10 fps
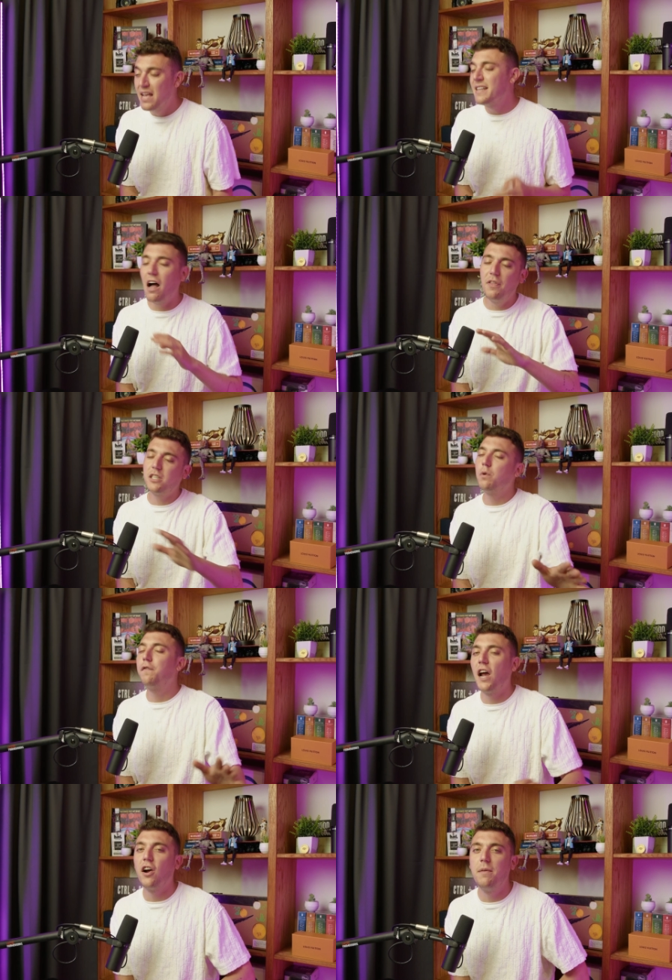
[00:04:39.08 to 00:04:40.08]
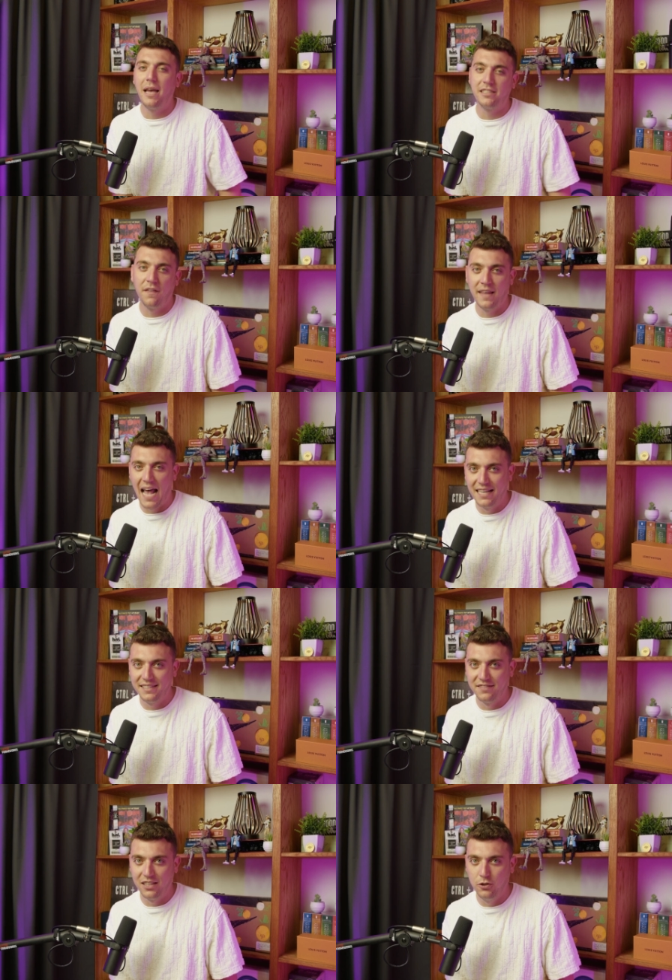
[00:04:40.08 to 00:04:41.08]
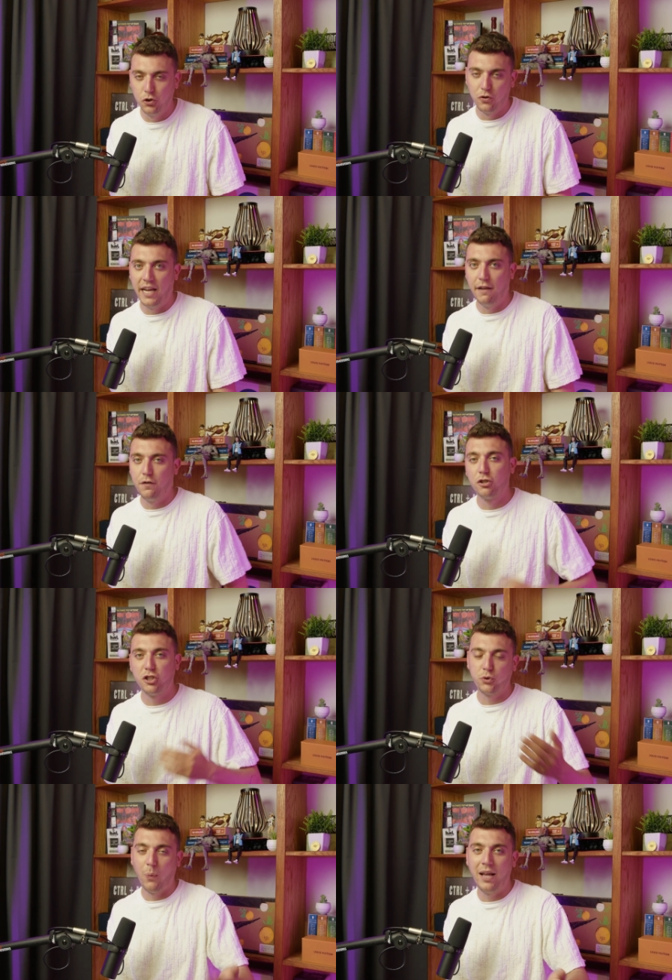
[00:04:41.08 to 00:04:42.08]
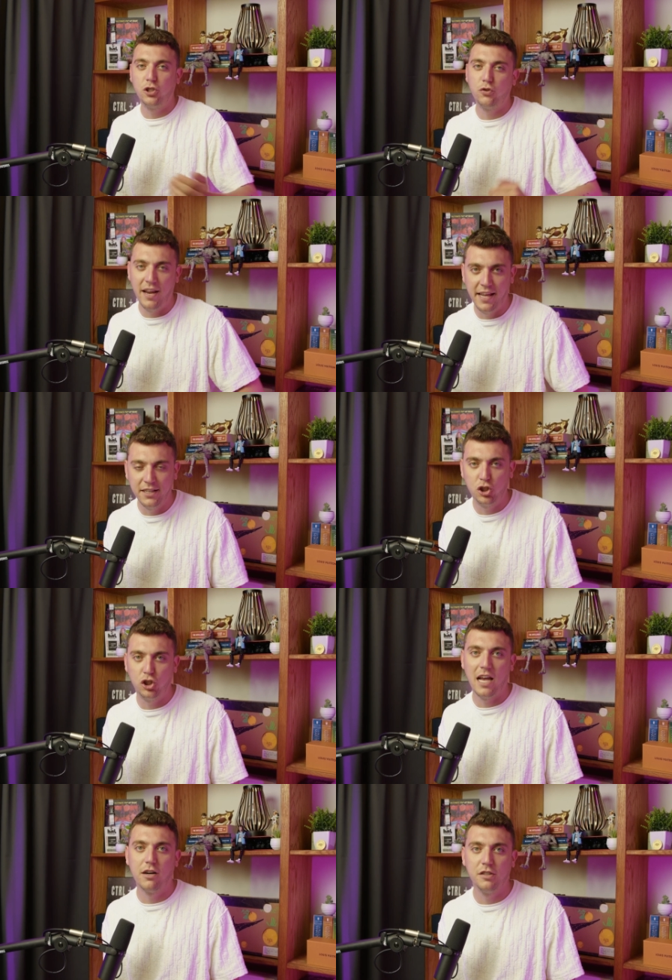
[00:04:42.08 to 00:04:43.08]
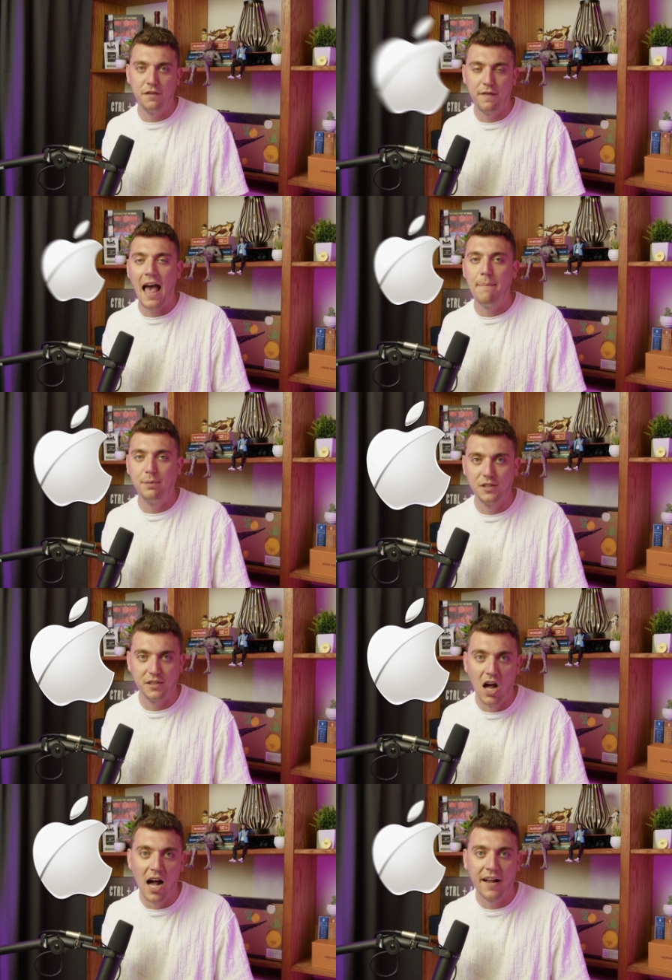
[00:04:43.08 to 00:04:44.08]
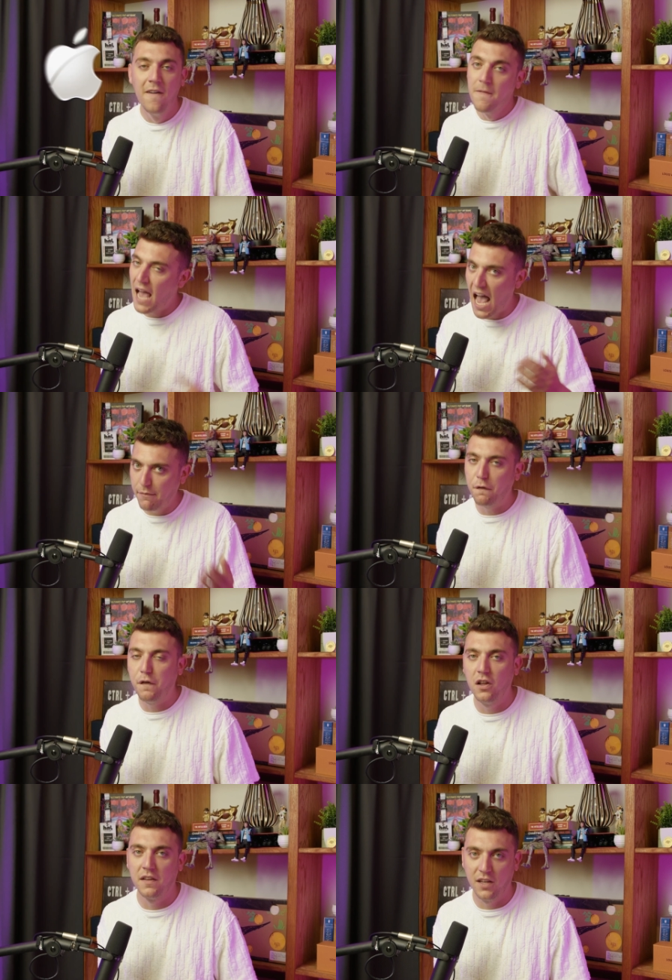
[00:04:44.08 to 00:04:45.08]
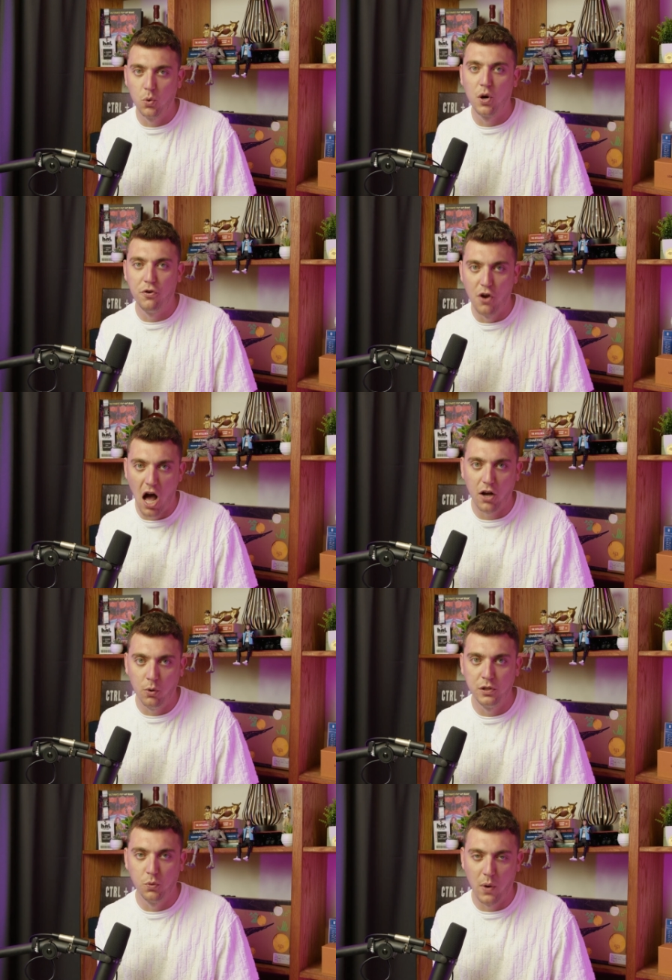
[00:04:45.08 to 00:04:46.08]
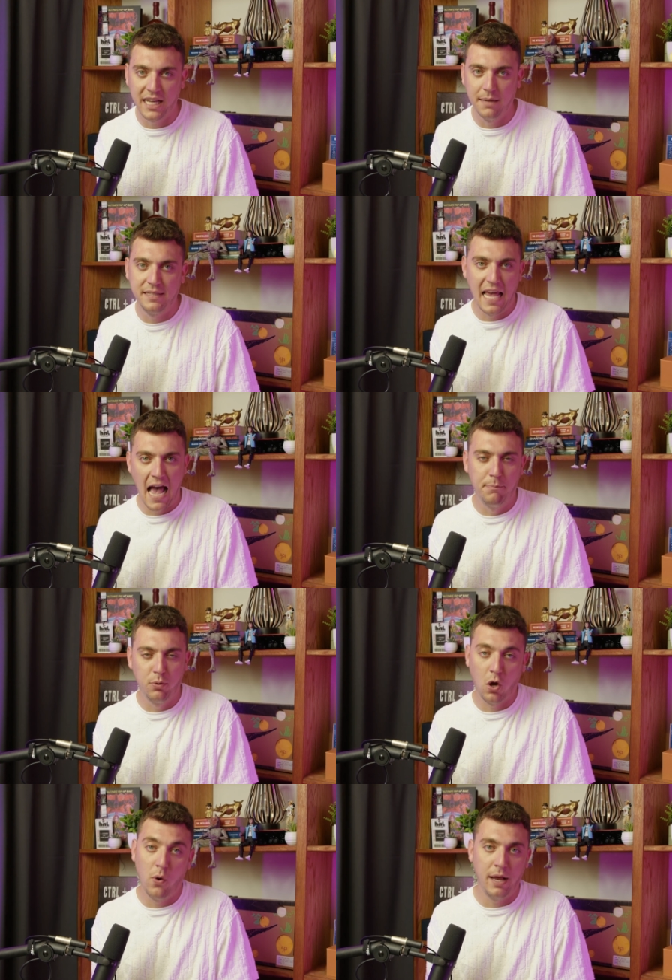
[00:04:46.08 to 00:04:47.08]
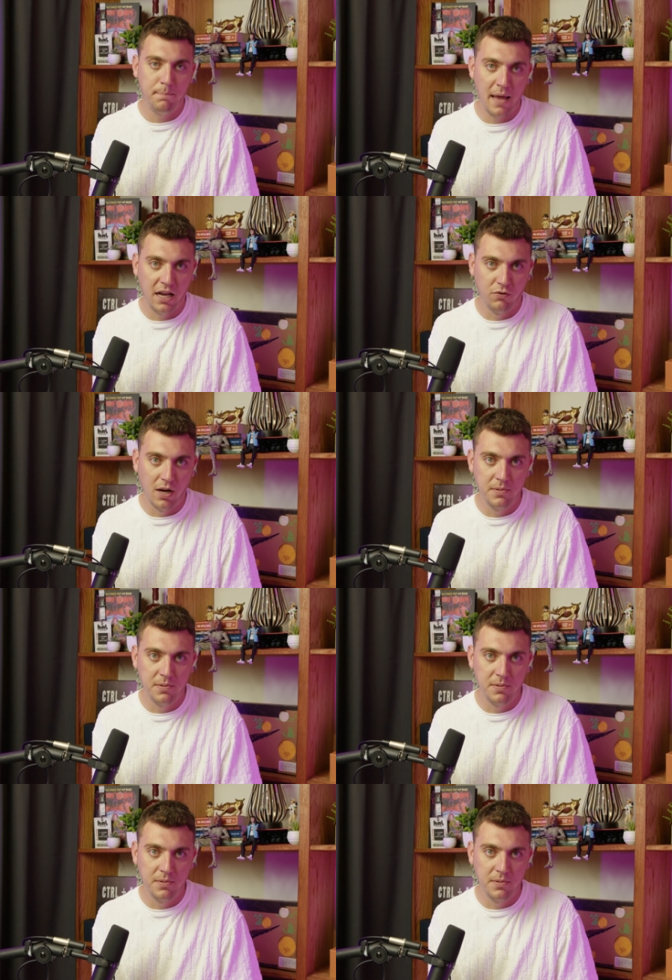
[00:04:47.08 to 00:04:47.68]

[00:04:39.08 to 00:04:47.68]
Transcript: Now, this will vary based on the asset that you trade. If you're swing trading shares of Apple stock, I have a feeling that you are not going to wake up to Apple going bankrupt.